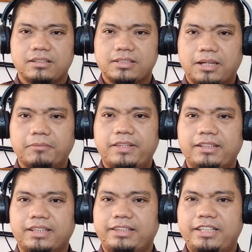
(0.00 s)

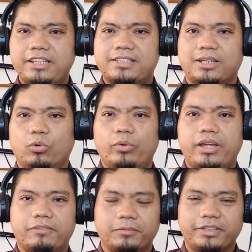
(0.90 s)
something that eats
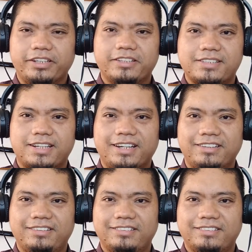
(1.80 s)
away from the inside